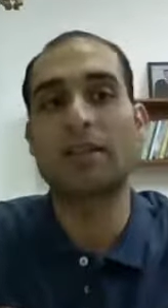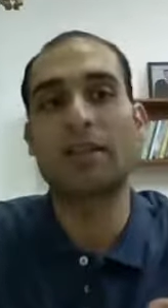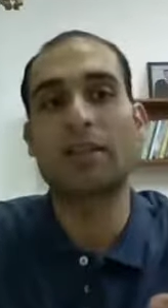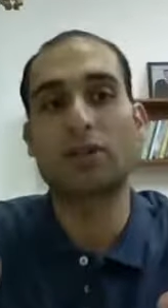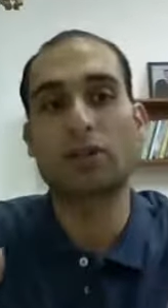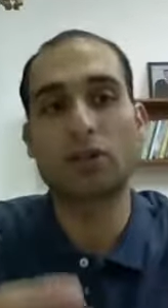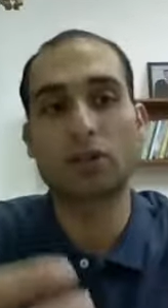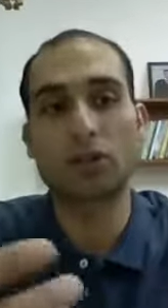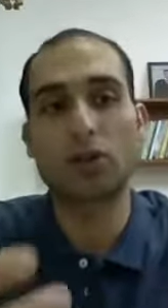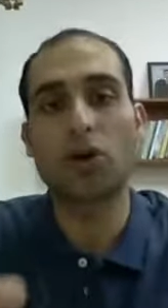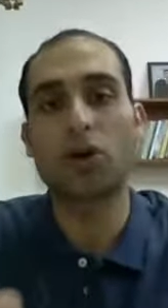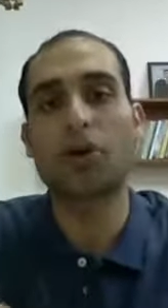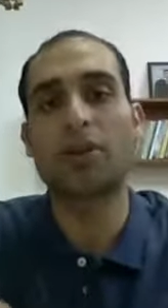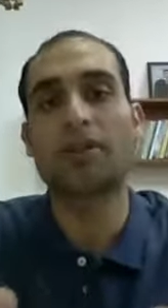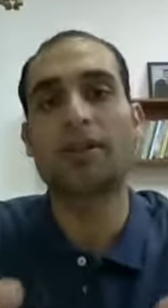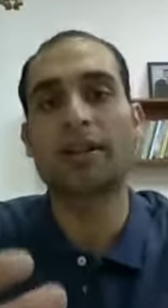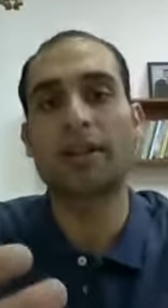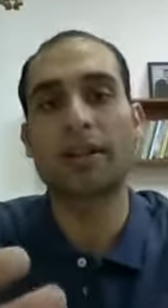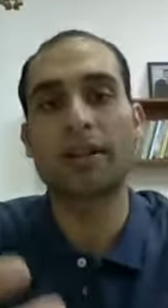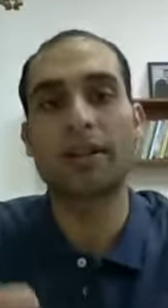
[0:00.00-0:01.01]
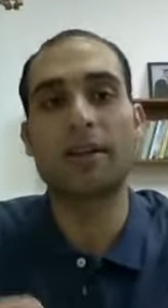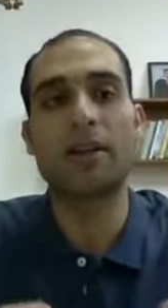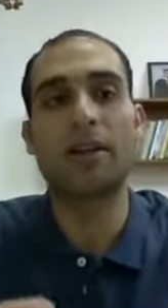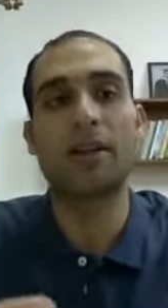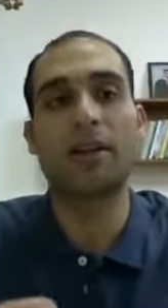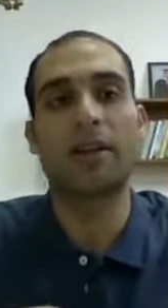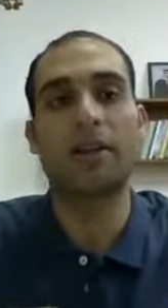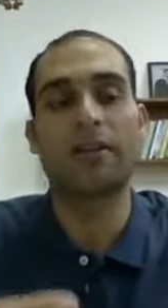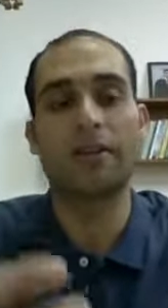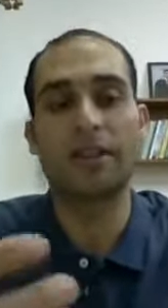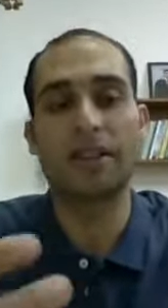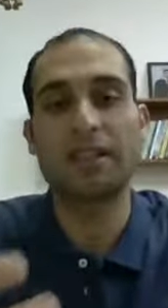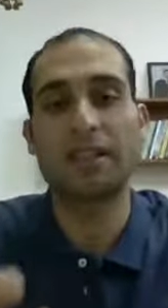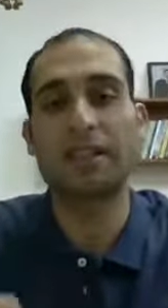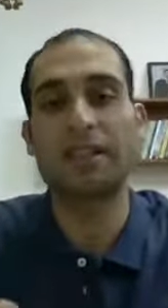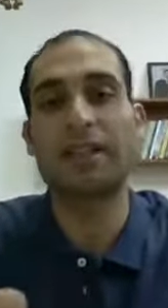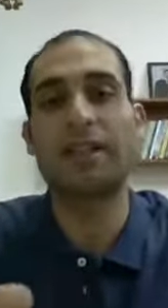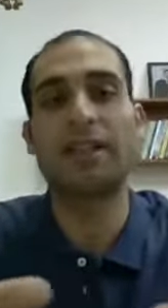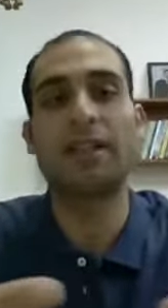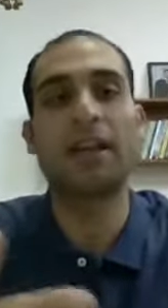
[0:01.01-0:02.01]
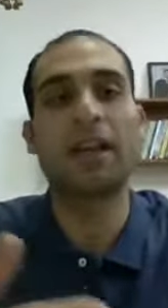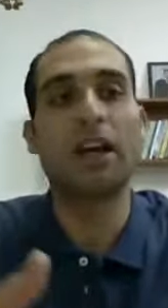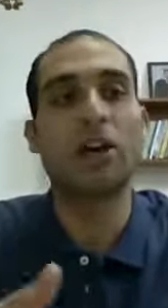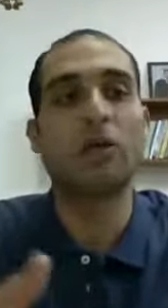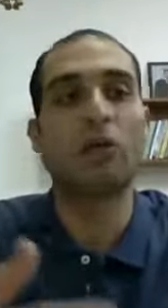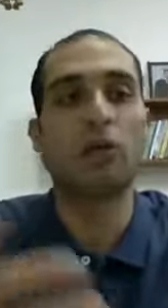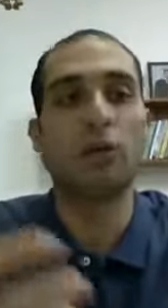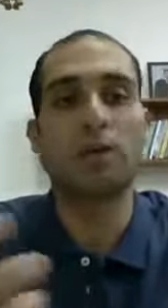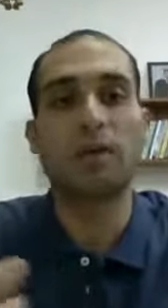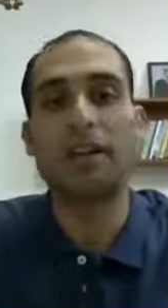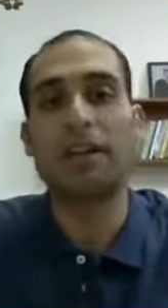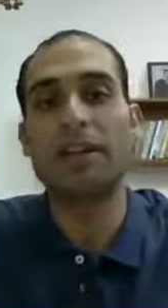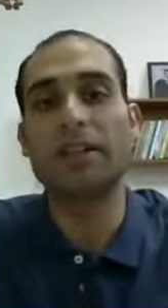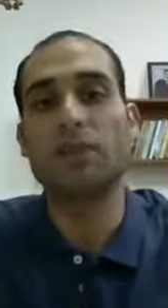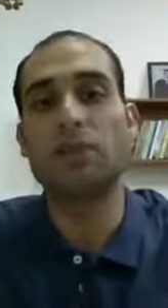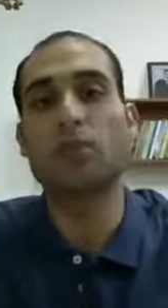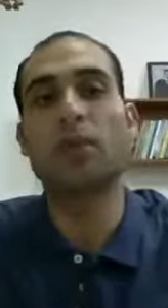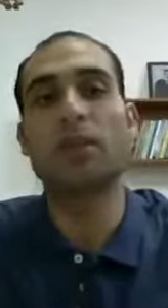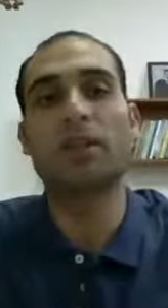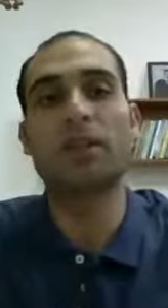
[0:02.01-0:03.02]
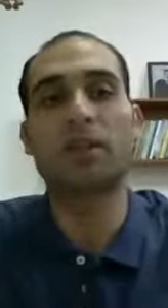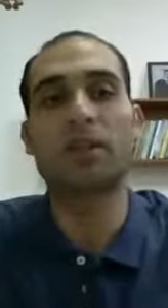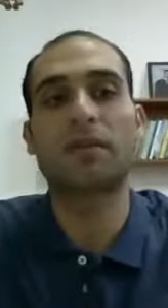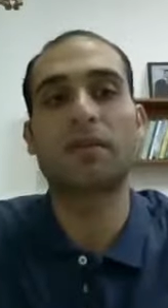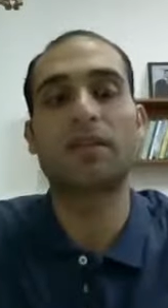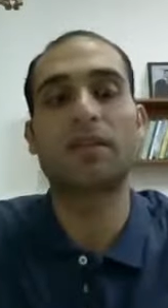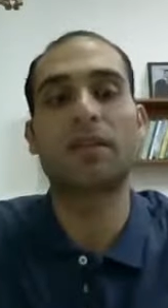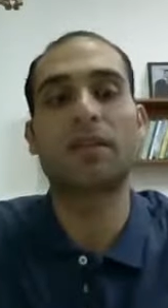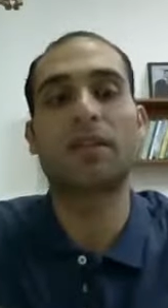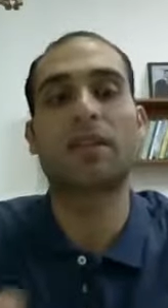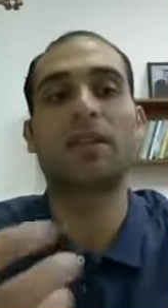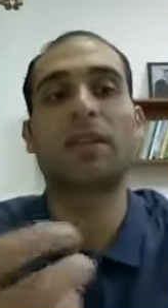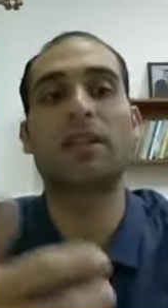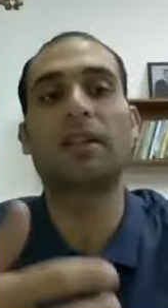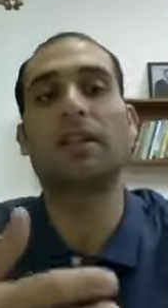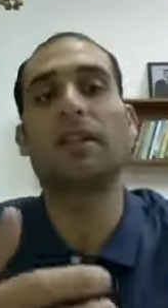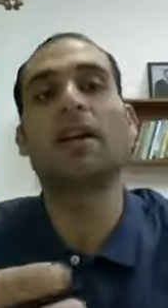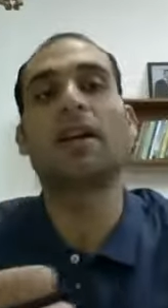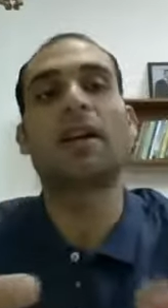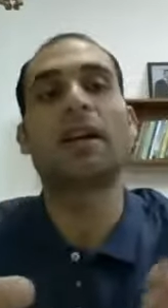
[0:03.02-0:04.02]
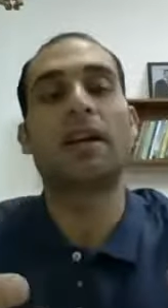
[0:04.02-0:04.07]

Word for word: stronger physically, woman is weaker physically.